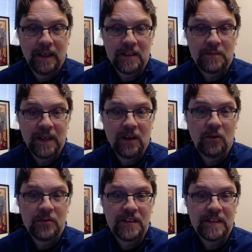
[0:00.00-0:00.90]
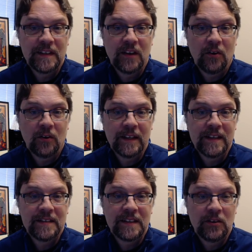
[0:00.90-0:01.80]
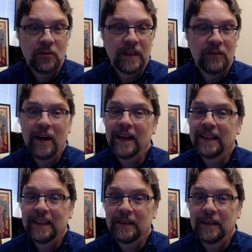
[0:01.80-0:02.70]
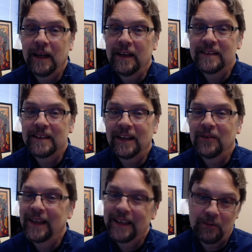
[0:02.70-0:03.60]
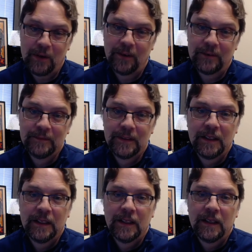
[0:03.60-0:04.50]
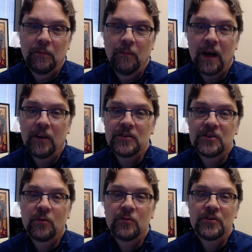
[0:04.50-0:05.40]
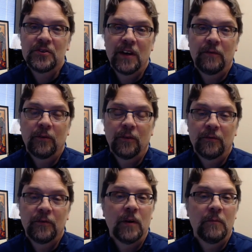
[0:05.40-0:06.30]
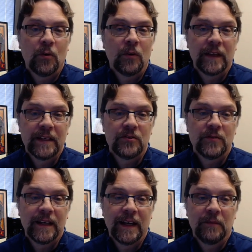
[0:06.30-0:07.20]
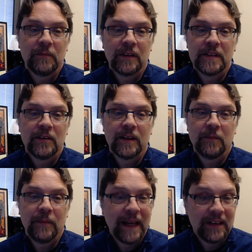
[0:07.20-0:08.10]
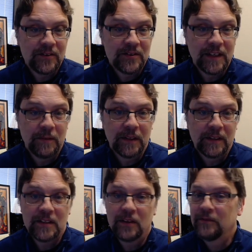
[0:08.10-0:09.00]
it's been known since the earliest human reckoning and it's not going anywhere Modern soldiers suffer from moral injury, and military commanders and military